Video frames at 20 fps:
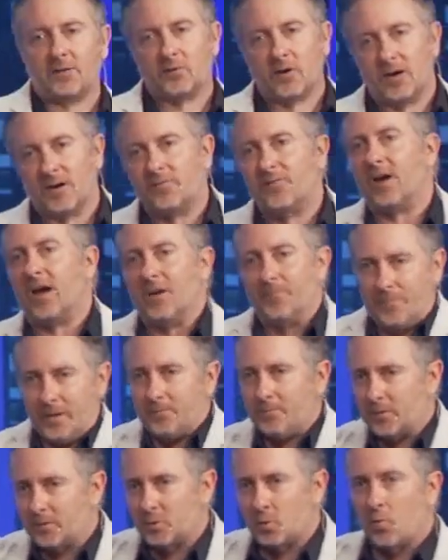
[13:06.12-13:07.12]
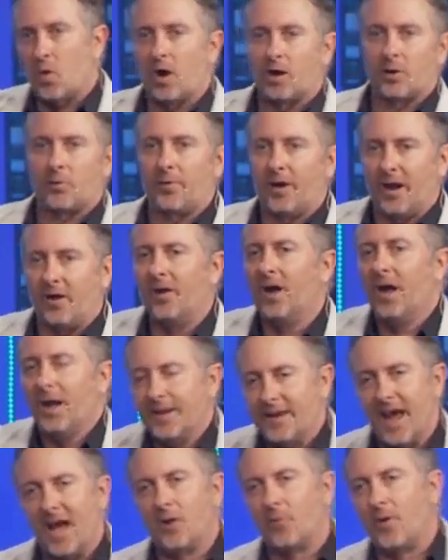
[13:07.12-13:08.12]
and trying to find people as they're walking
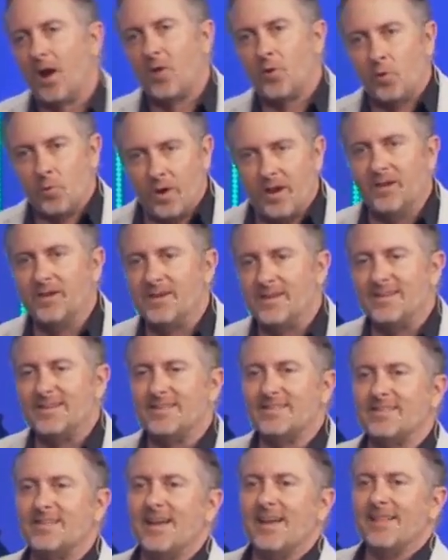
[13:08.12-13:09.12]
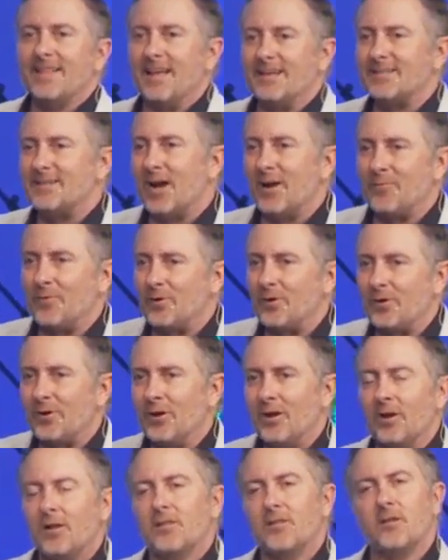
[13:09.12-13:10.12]
around down around the Wendy's. That's not
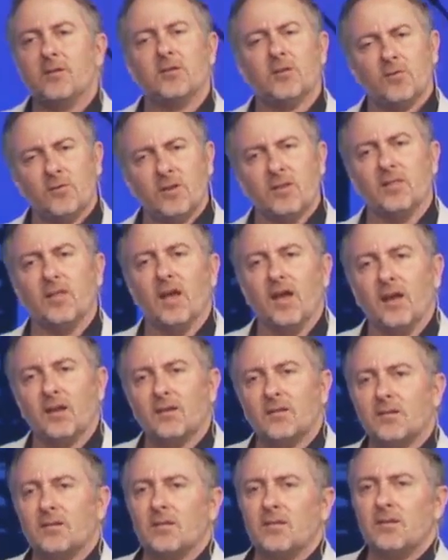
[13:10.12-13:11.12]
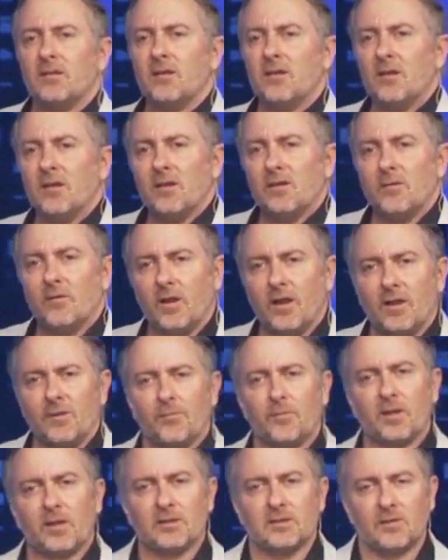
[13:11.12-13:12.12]
where they're doing that.
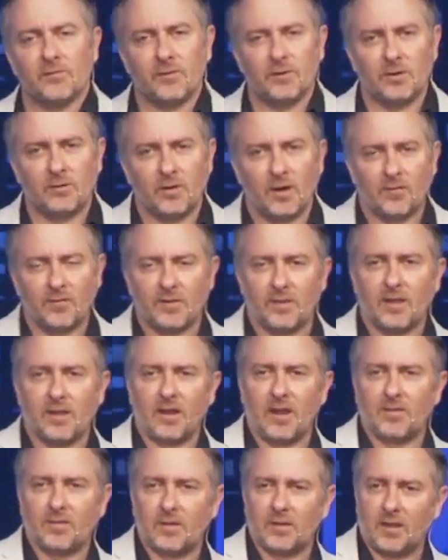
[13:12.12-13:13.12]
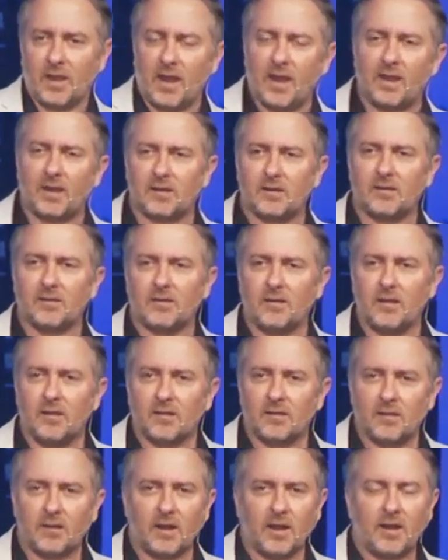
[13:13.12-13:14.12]
Right? Because if we do everything at the gate,
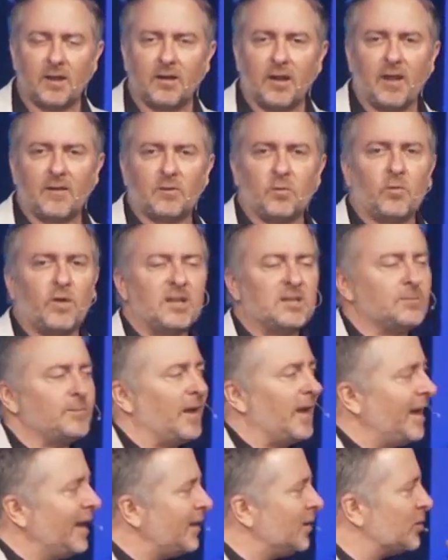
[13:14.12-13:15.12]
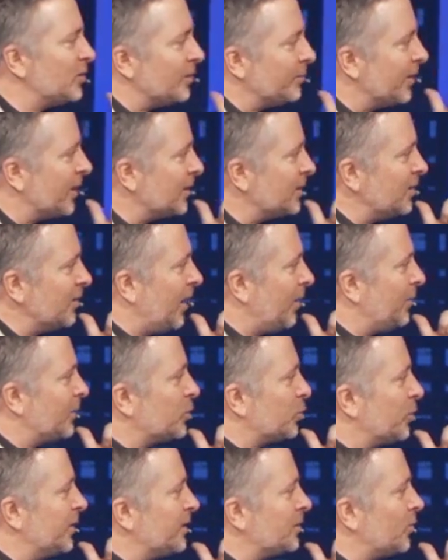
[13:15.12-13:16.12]
then I don't have to waste my energy because you know how
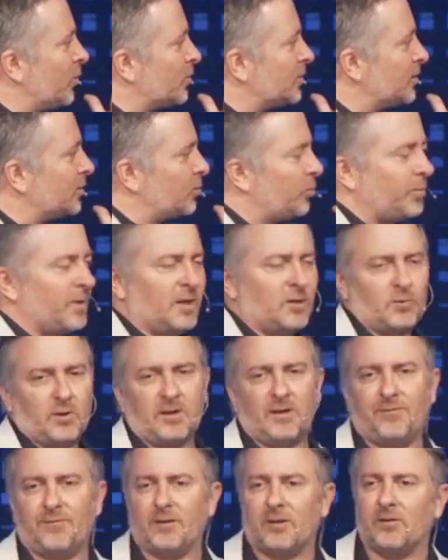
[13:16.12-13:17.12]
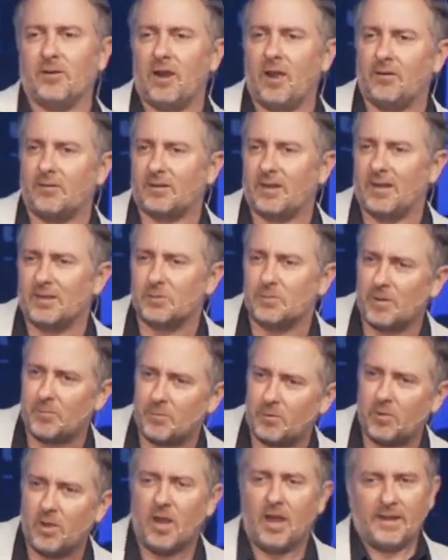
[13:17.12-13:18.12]
much resources would be trying to figure out and catch
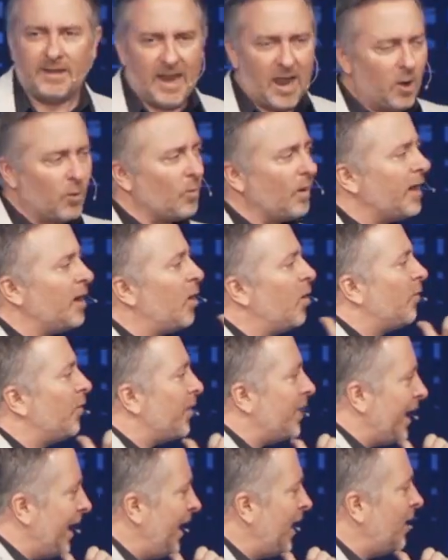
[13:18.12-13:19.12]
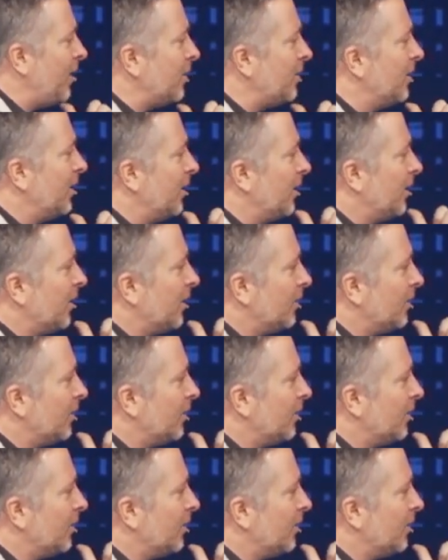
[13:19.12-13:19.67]
people down way over there?